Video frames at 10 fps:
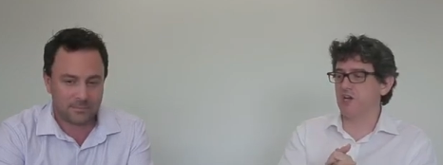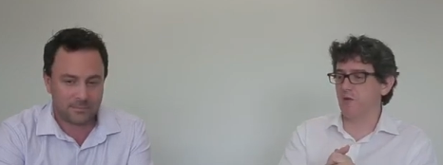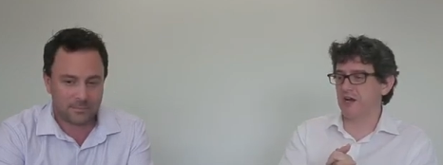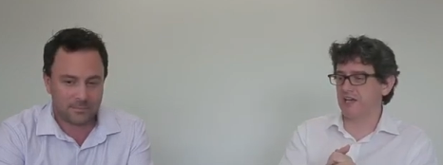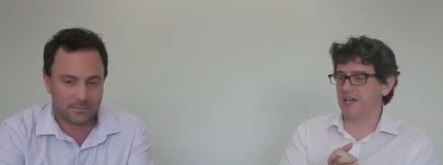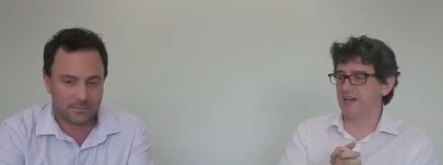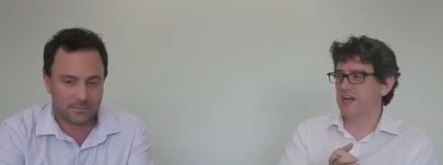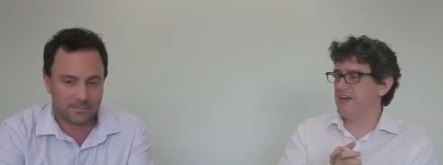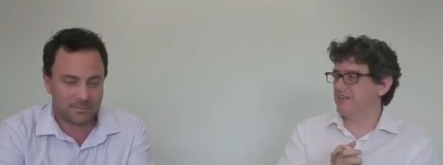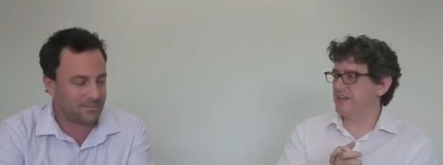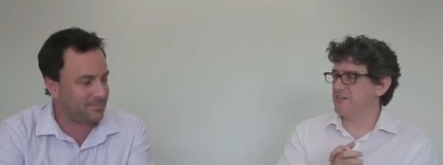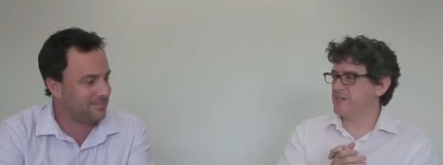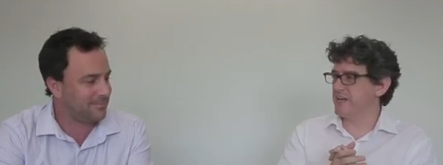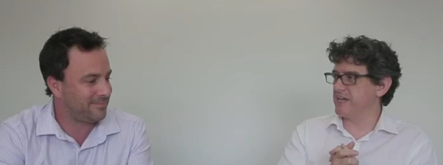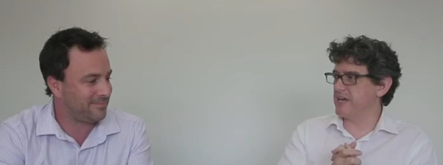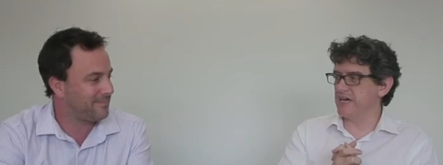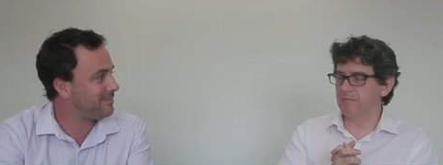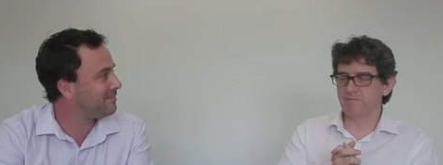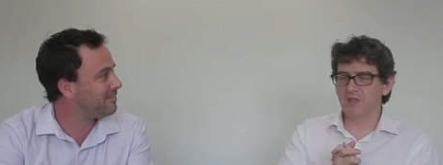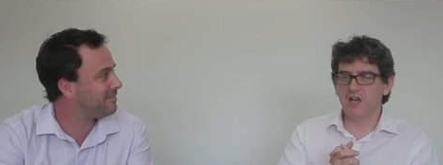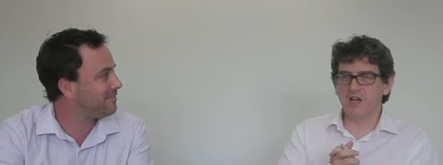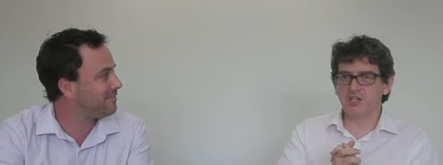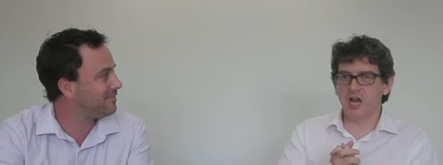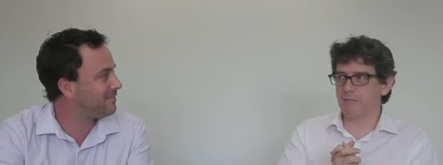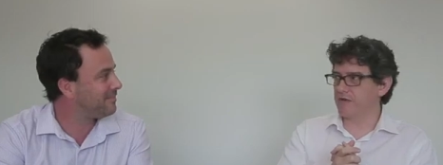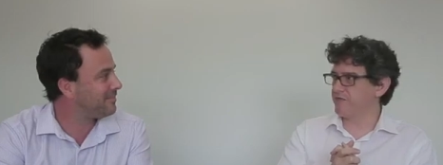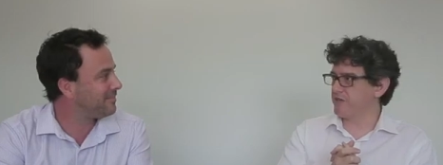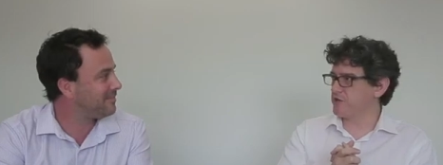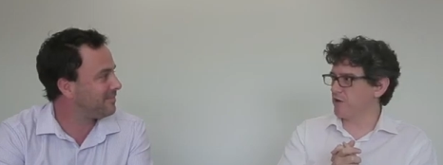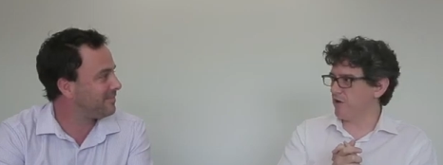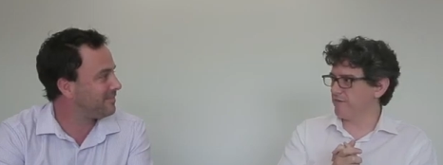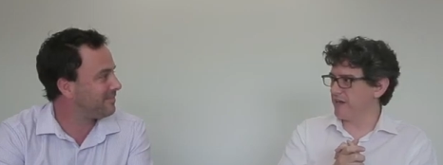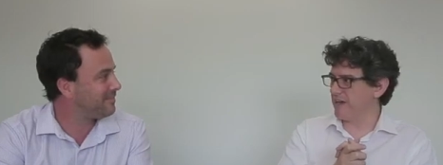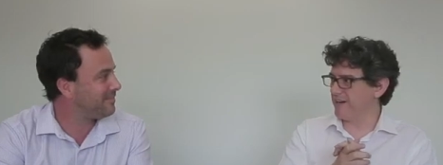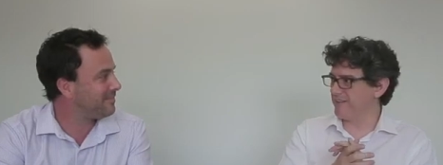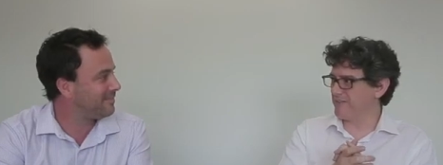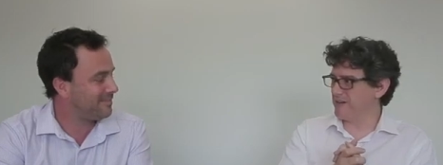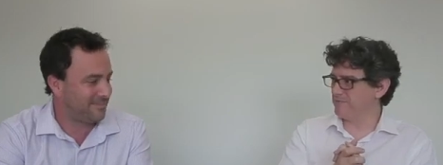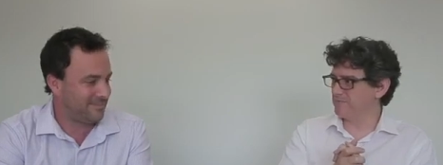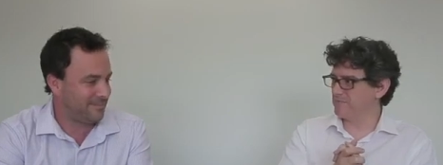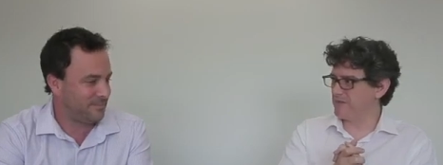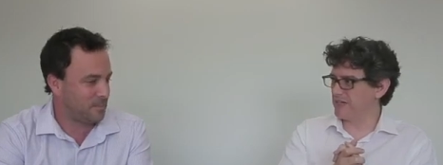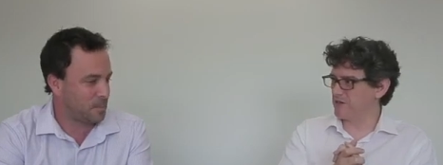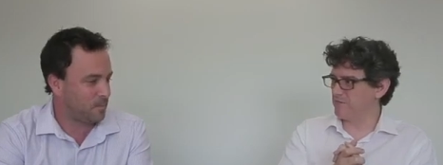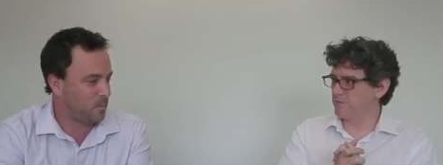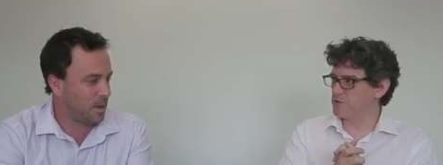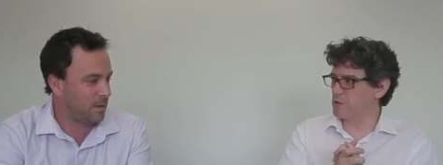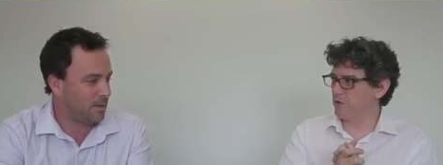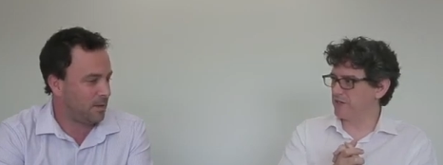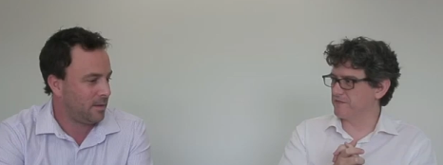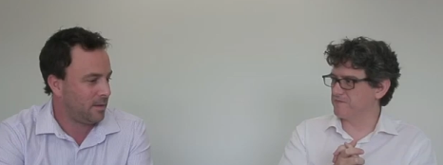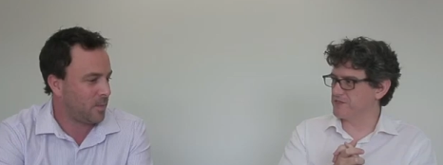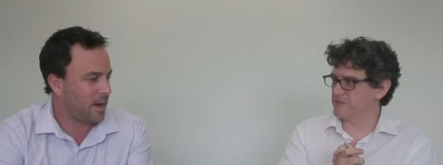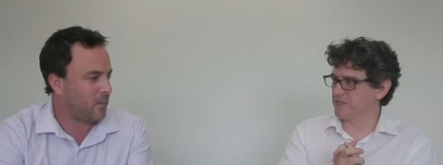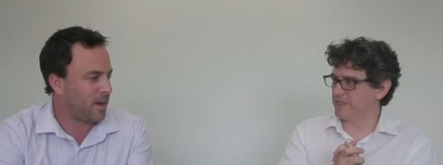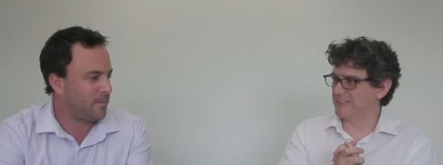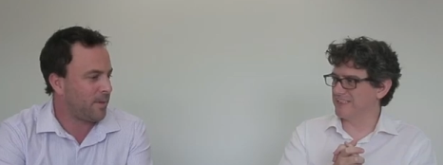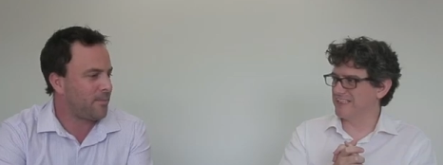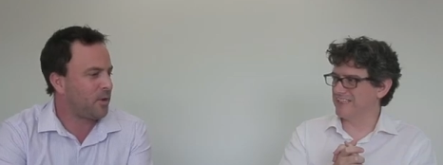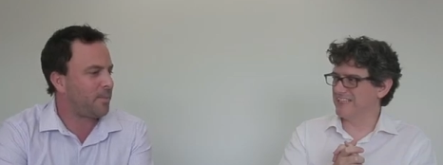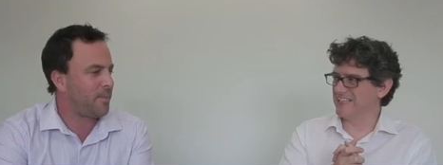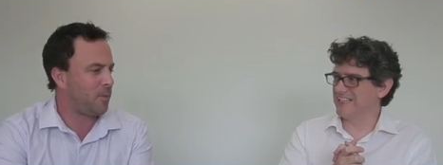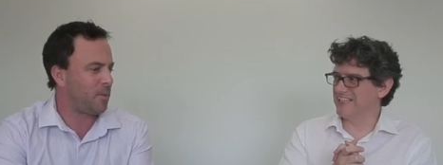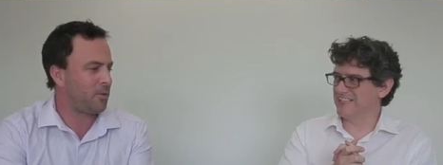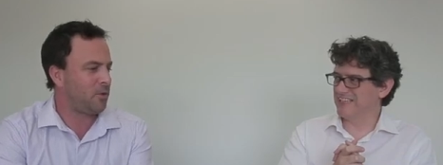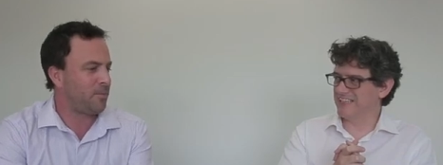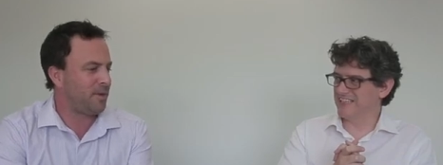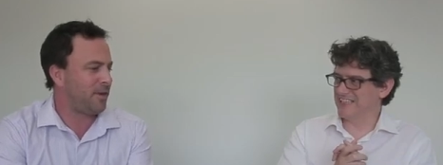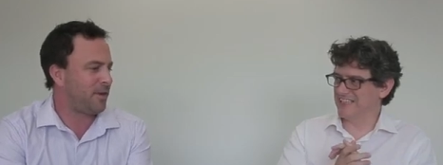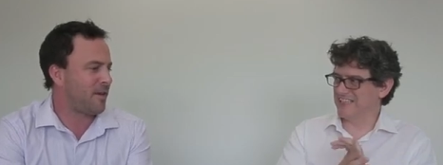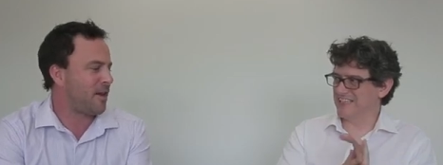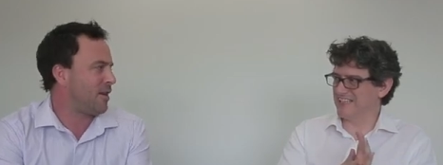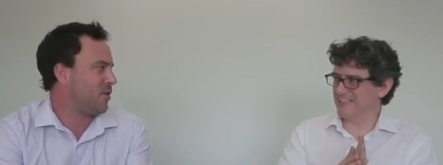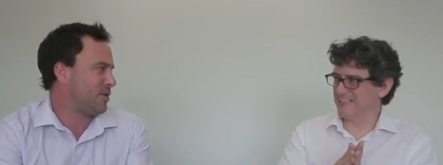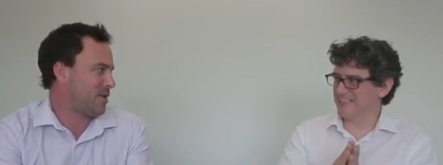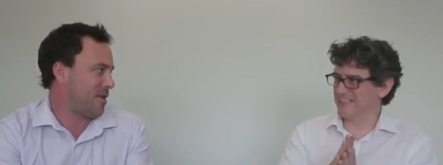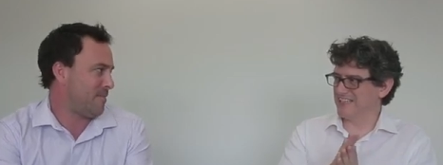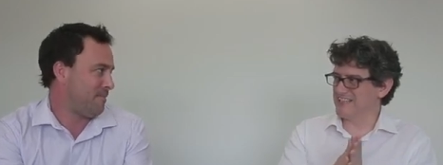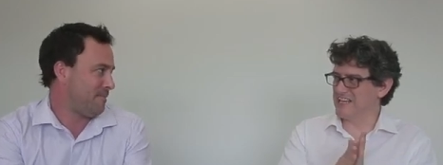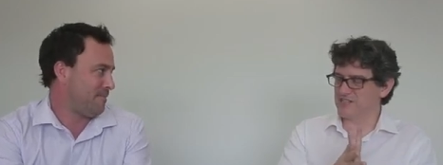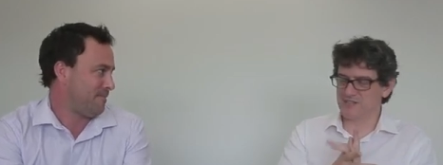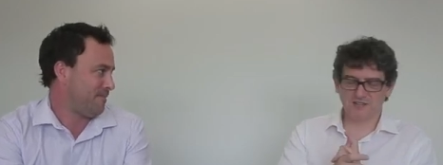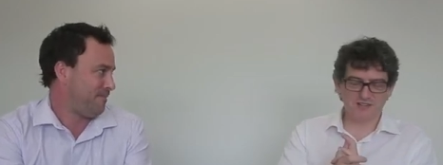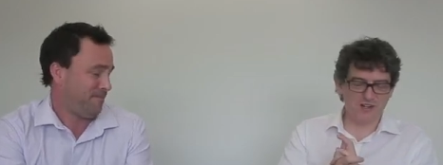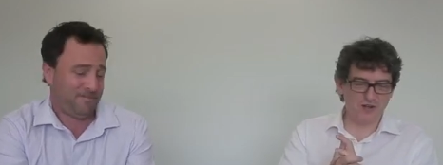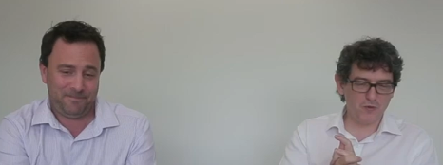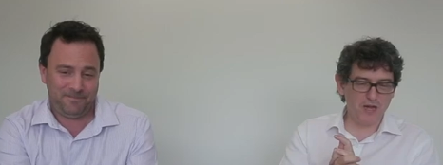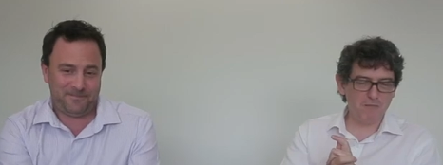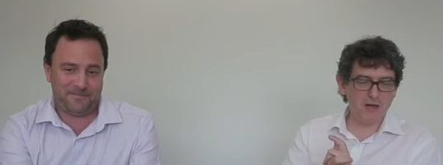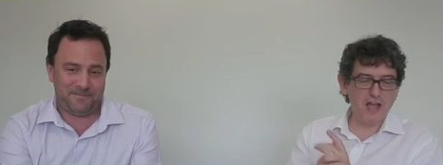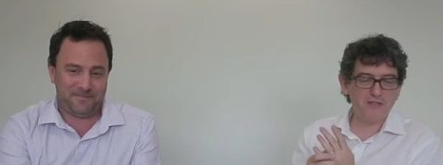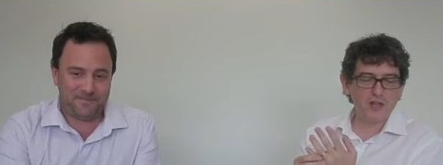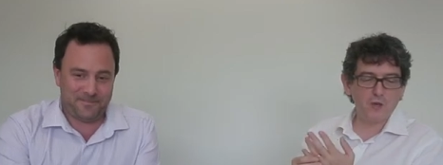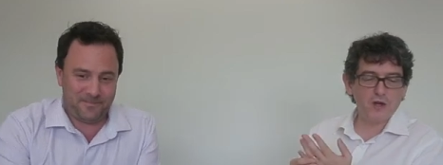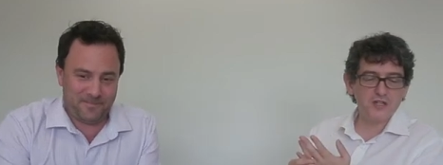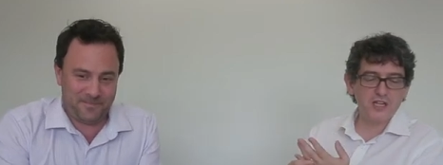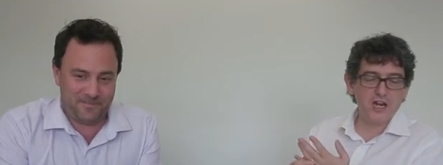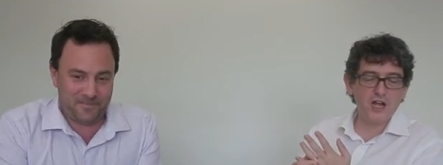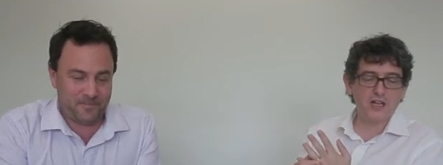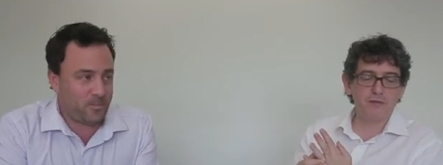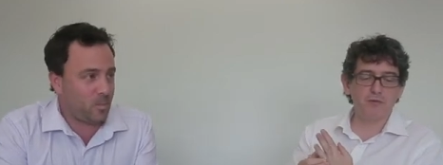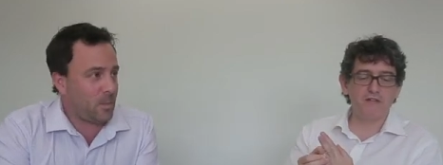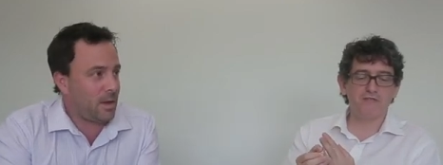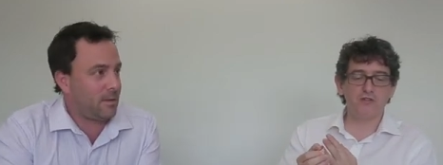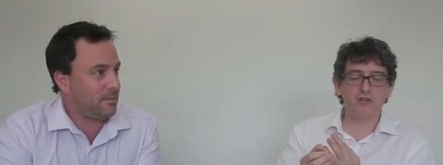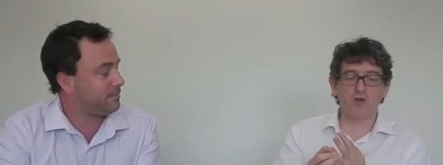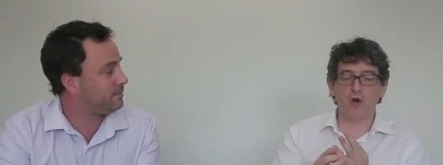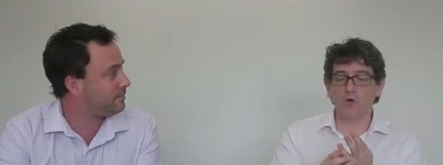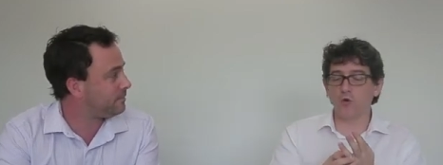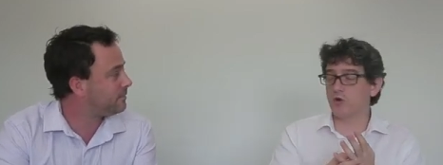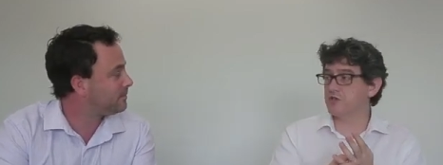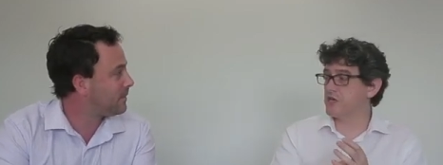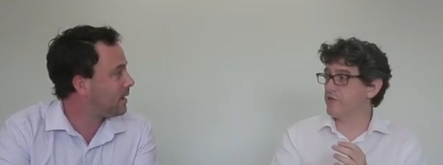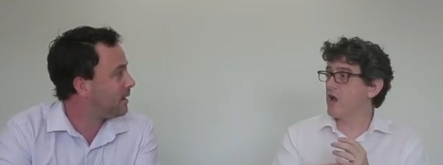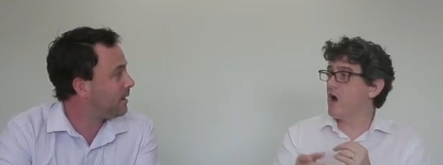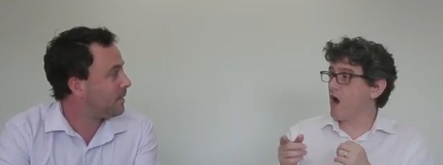Speaker 1: no, I can't. That is a um, a charming feature of our um, uh, conference calling. We, we,
Speaker 2: can blame those people that were too busy to dial in on time.
Speaker 1: Yes. So, um, and the other one is, can I elaborate further on auto tiering?